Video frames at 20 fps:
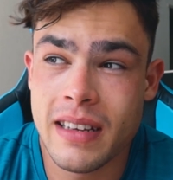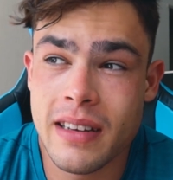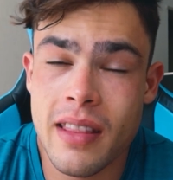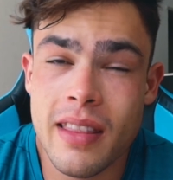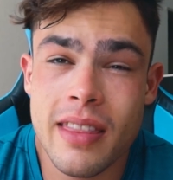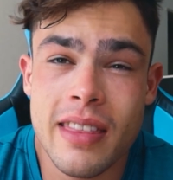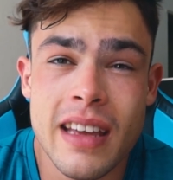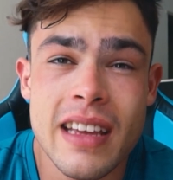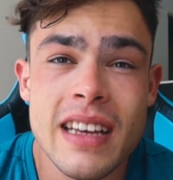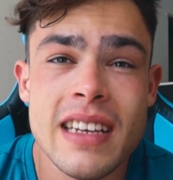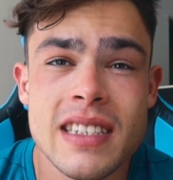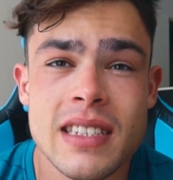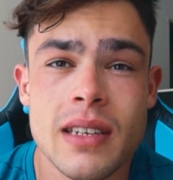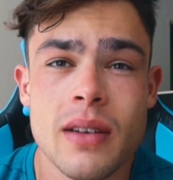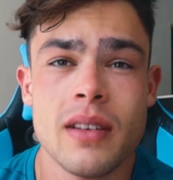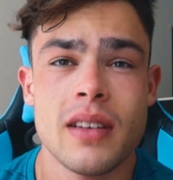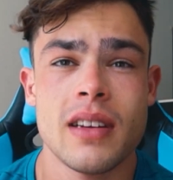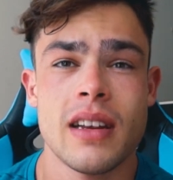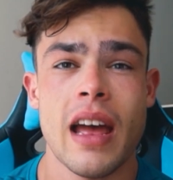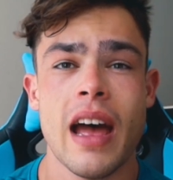the thing is,
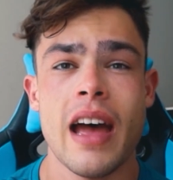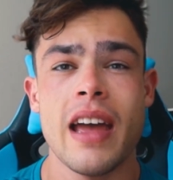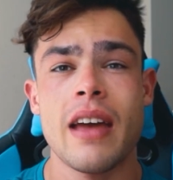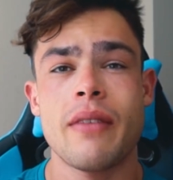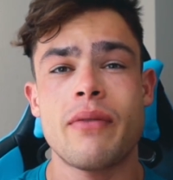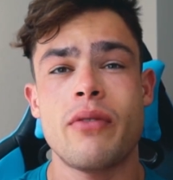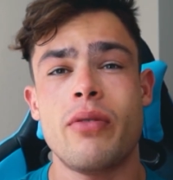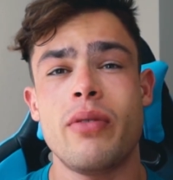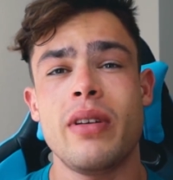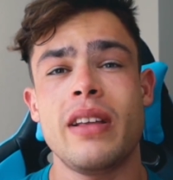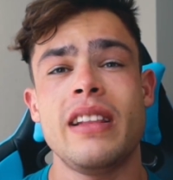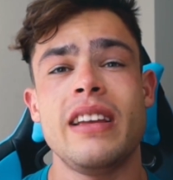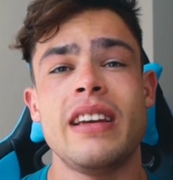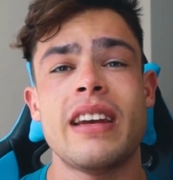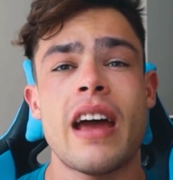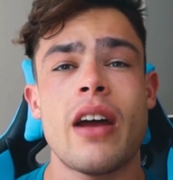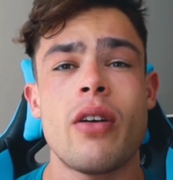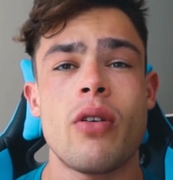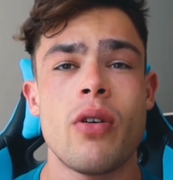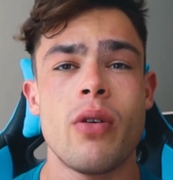I have really
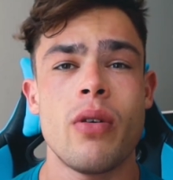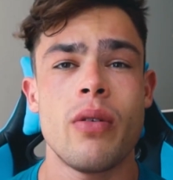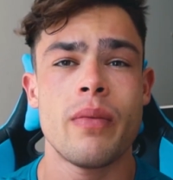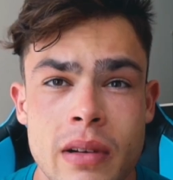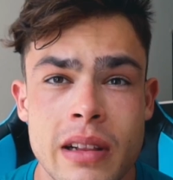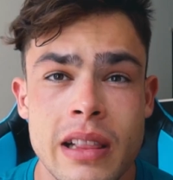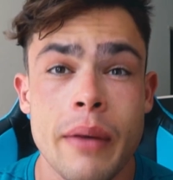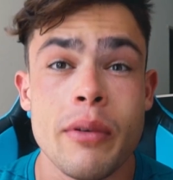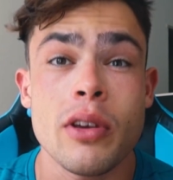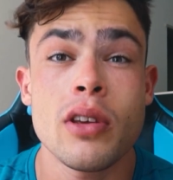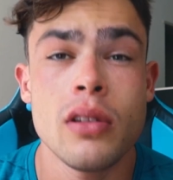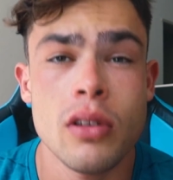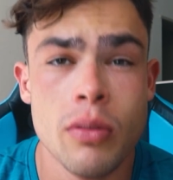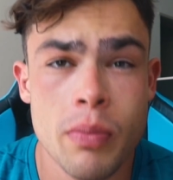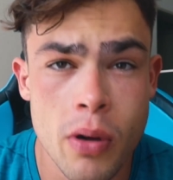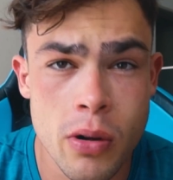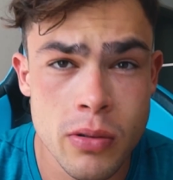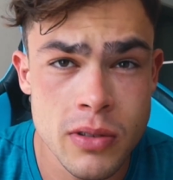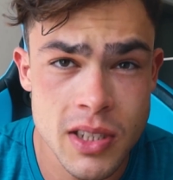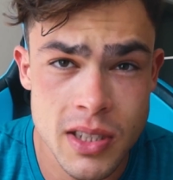narrow clavicular
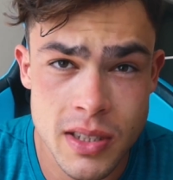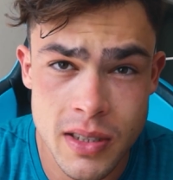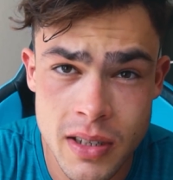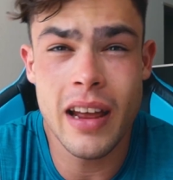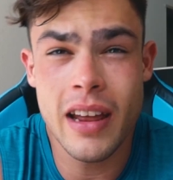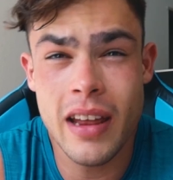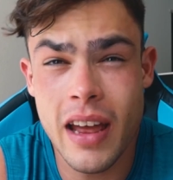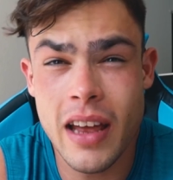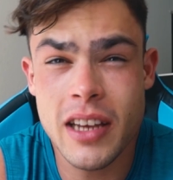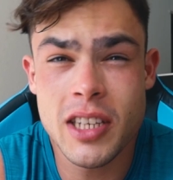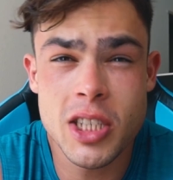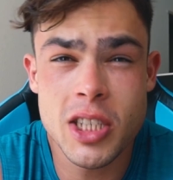bones. I